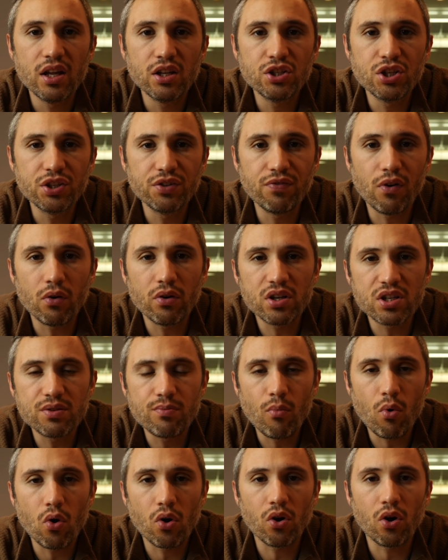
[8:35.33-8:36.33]
Just focus
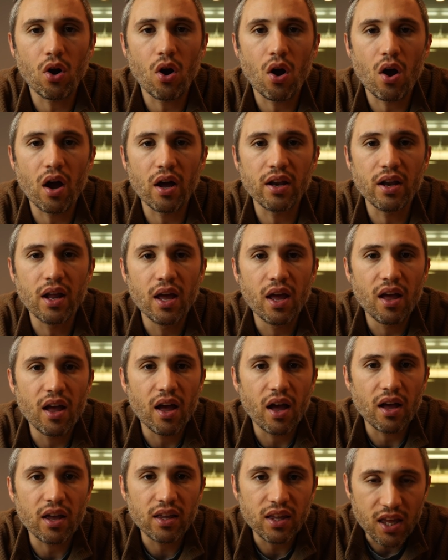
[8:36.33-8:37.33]
more on
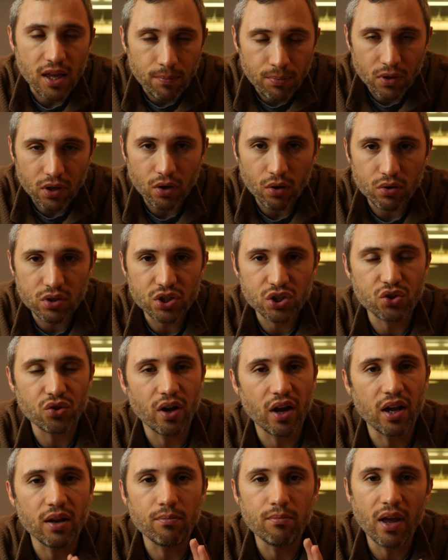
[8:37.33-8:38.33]
keep the nose
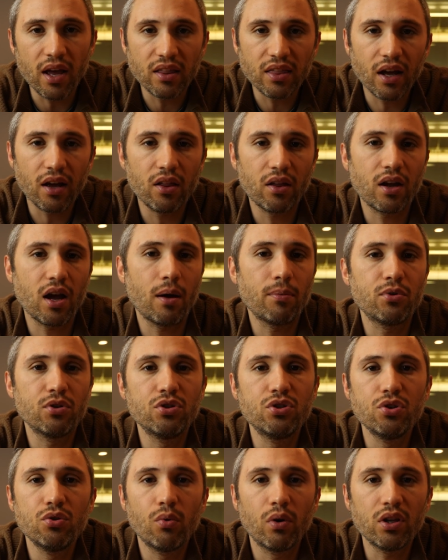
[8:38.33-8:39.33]
straight, make the helicopter
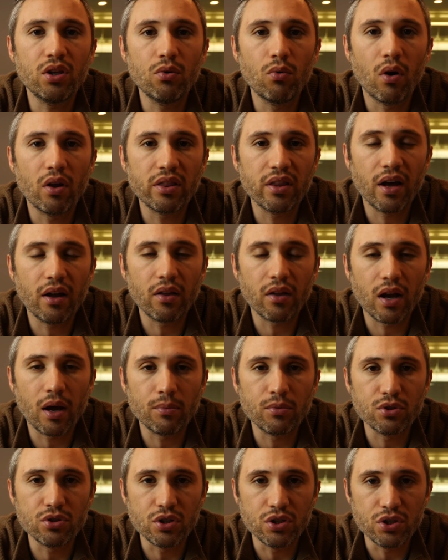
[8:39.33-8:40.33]
do what you want the
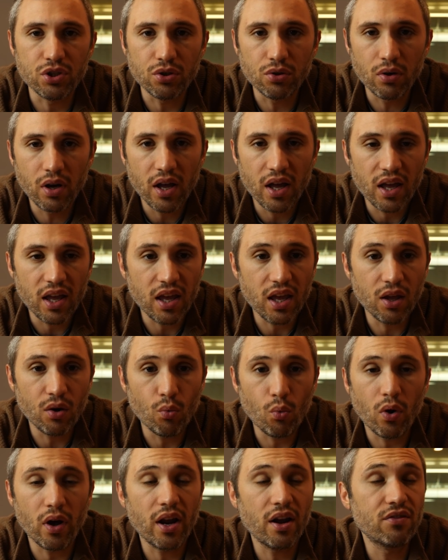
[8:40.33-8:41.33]
helicopter to do
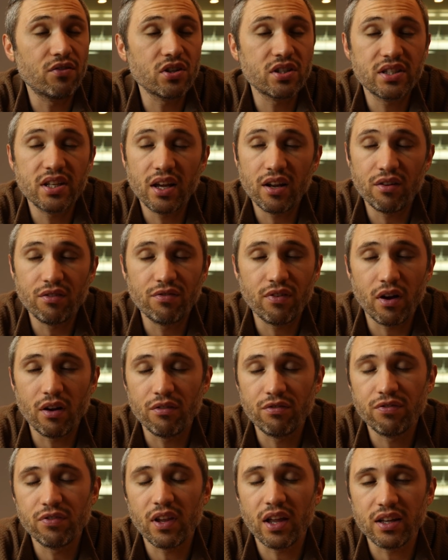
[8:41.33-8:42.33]
in whatever state
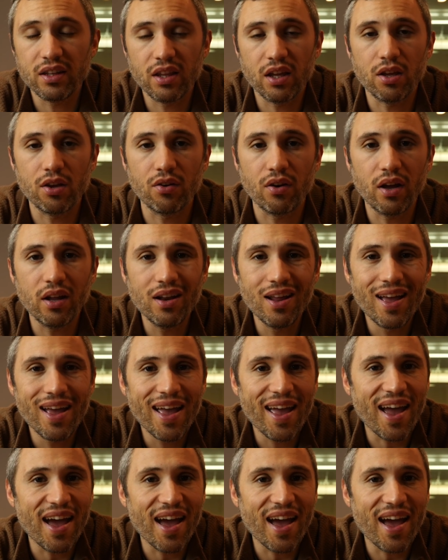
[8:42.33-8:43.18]
of flight that you're in,